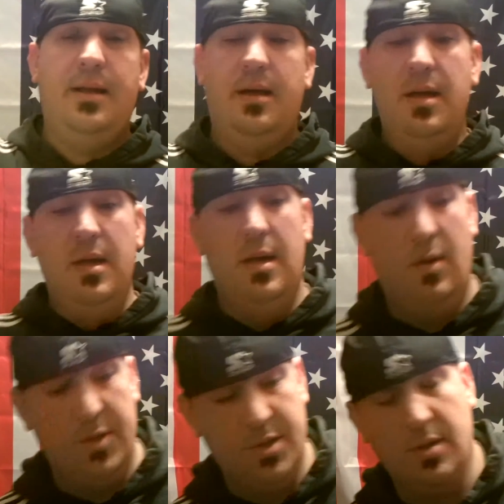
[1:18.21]
it.
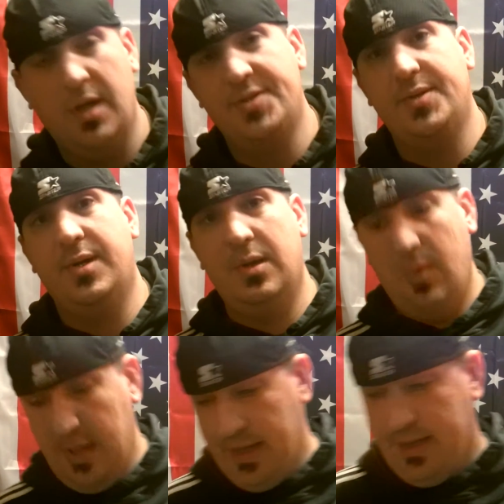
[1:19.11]
What you're also going to
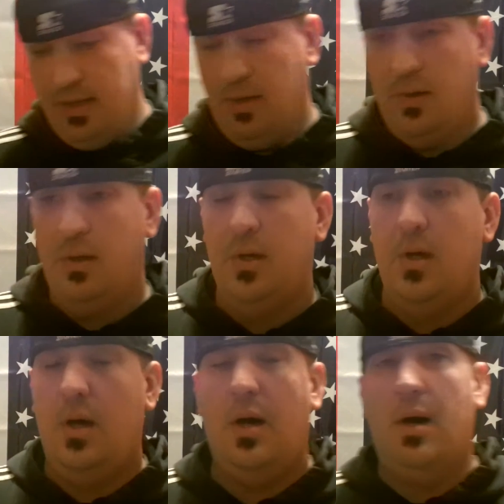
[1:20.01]
want to do,
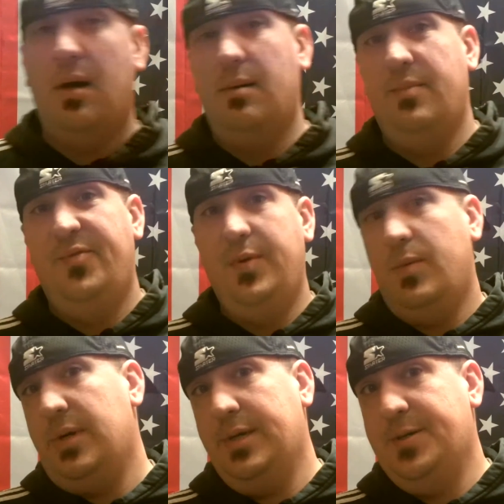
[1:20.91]
if you
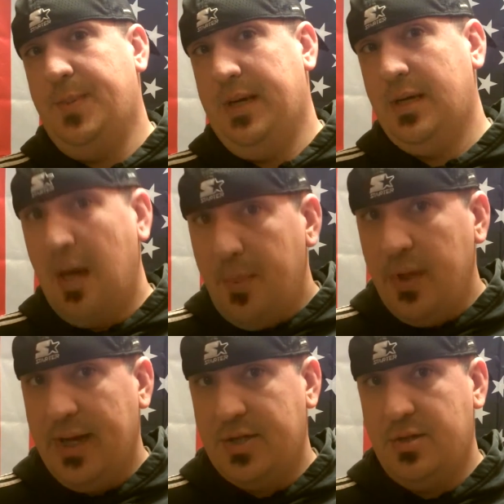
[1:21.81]
want to spend a
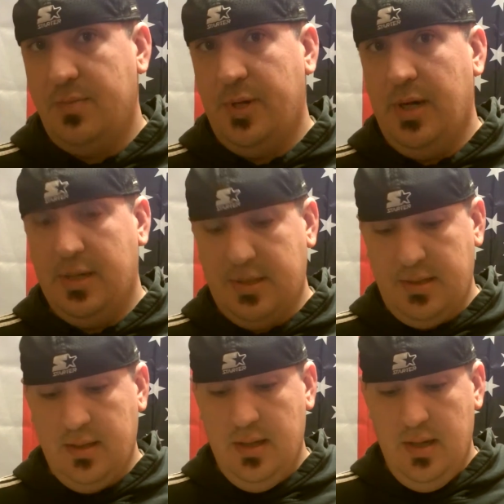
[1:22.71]
couple extra
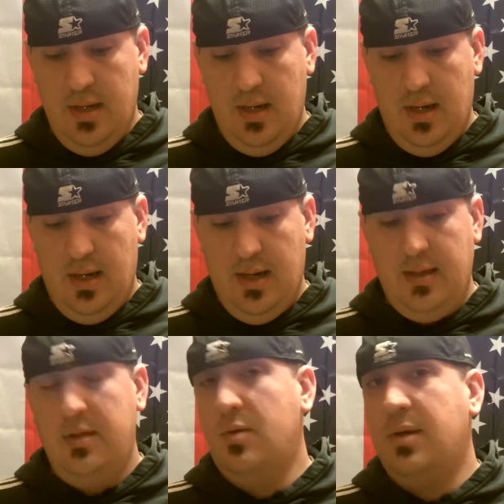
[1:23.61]
bucks,
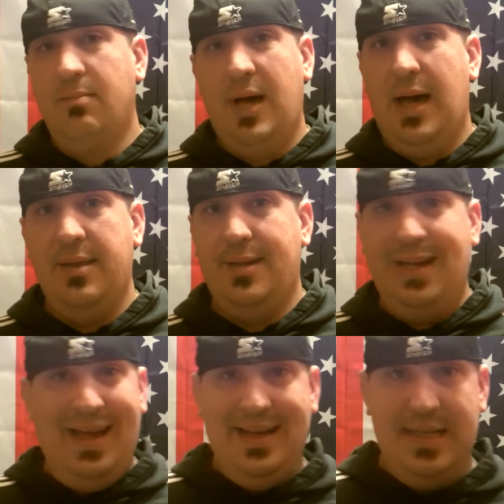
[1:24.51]
you can buy the
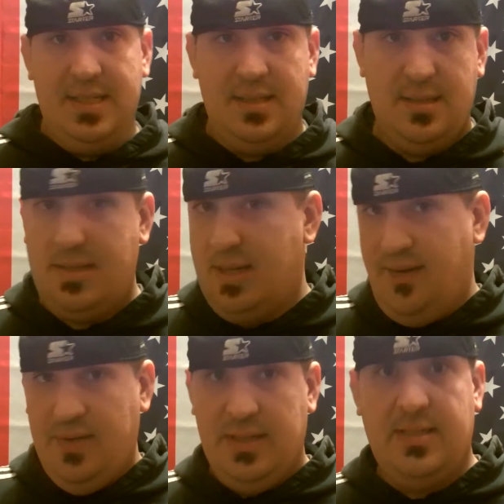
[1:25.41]

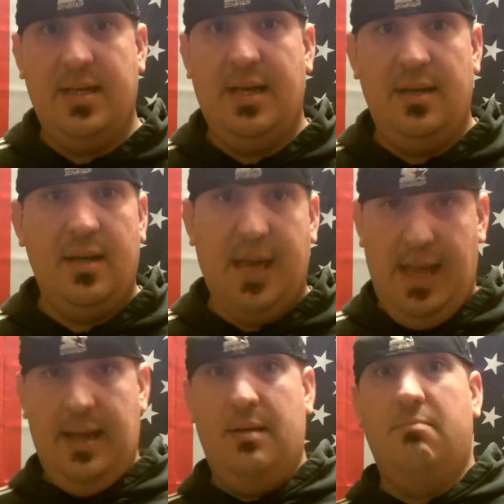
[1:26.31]
97-cent a
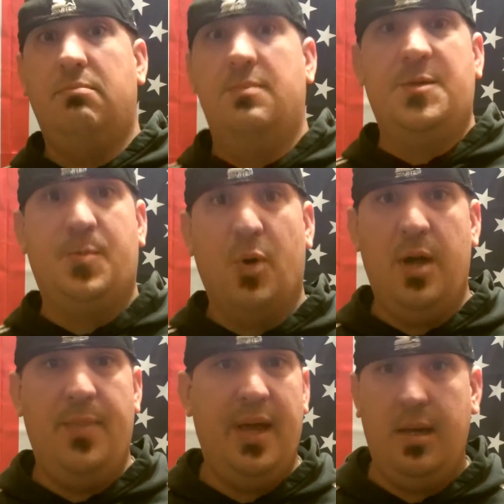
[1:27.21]
can
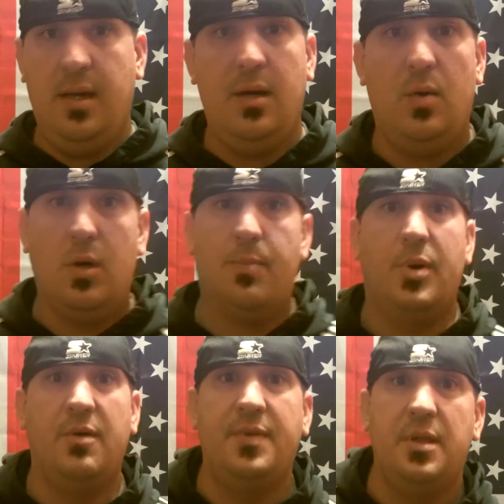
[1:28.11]
spray paint. It'll work
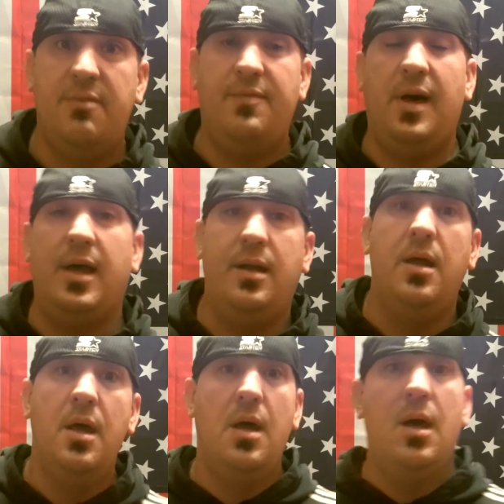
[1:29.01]
perfectly fine.
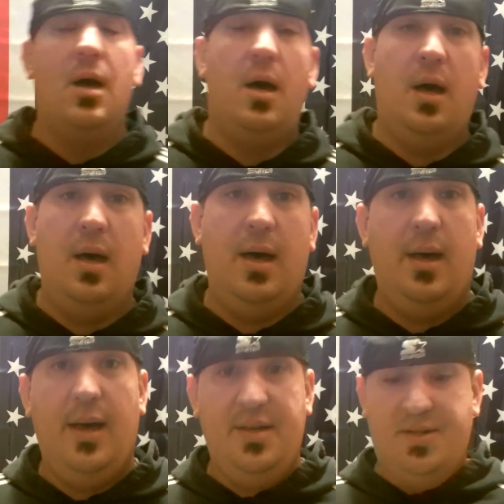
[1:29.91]

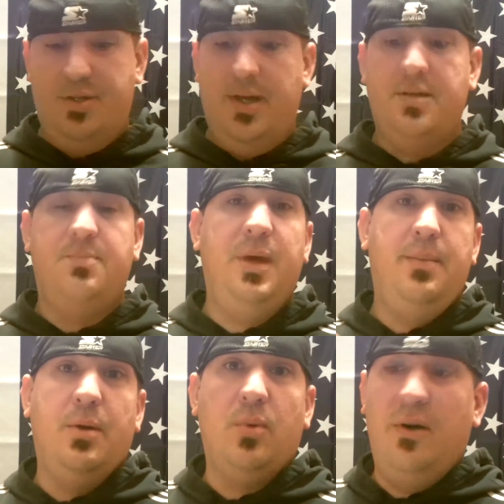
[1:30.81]
I suggest
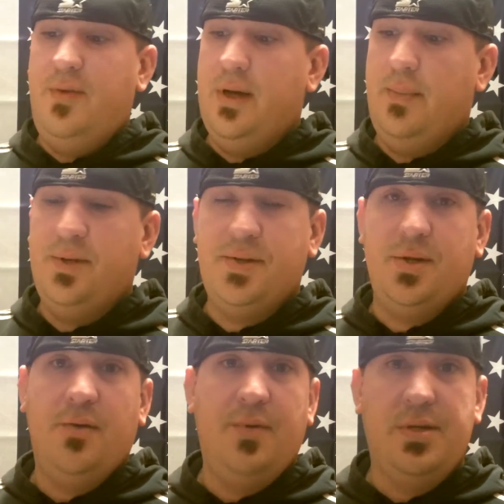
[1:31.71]
maybe roughing up the
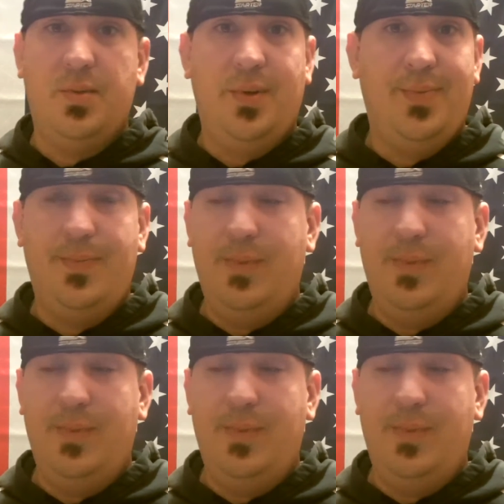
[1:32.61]
surface with,